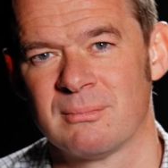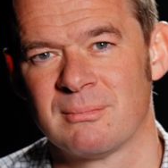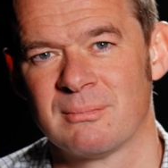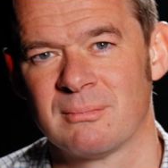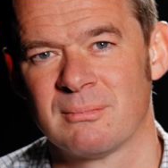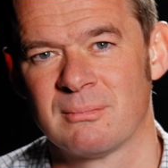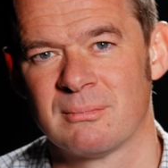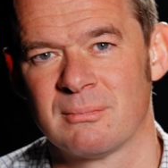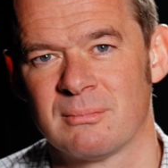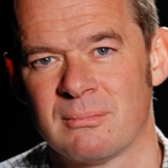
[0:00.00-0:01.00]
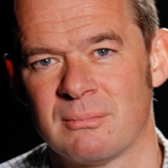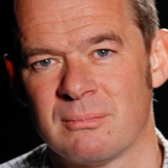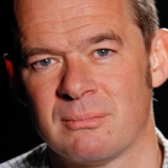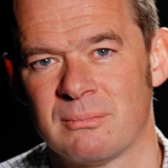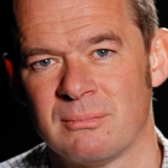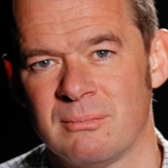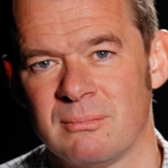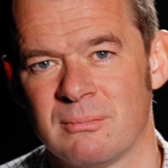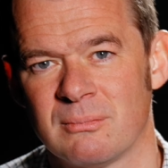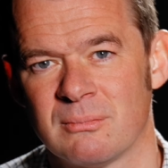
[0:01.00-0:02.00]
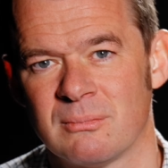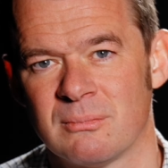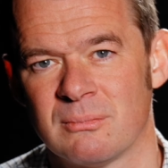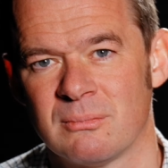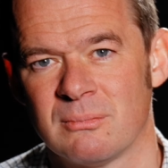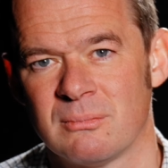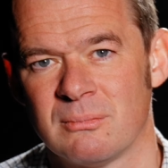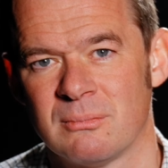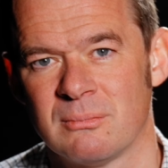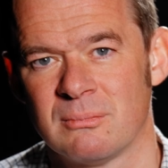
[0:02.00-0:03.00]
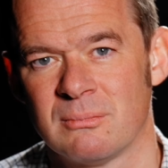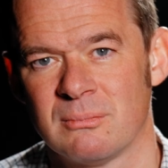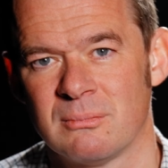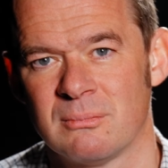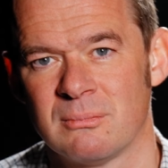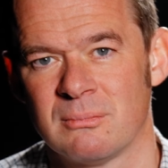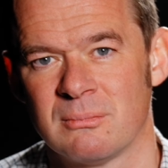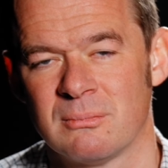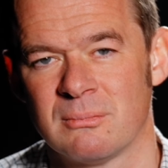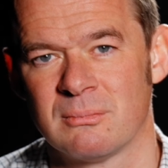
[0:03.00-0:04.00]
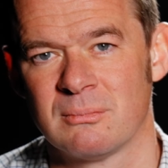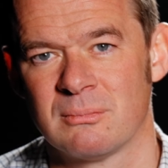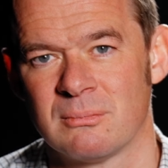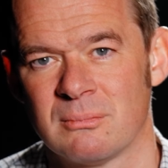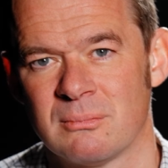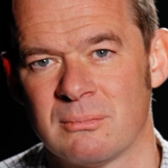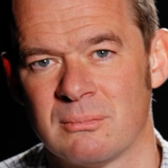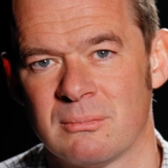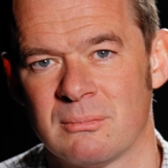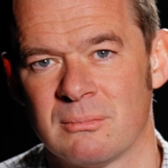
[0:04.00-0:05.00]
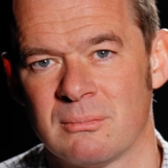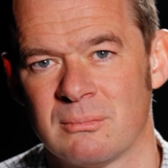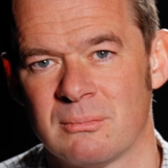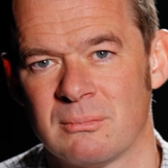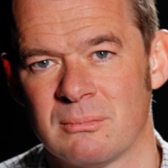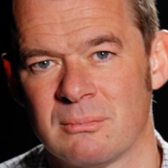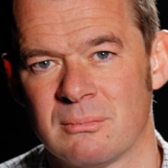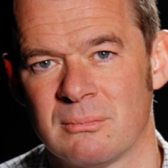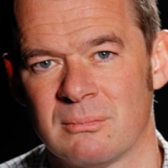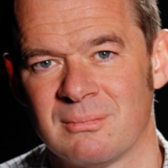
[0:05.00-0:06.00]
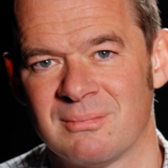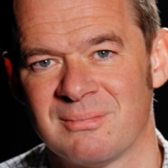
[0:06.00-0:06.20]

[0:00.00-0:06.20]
No words are spoken by the person on screen.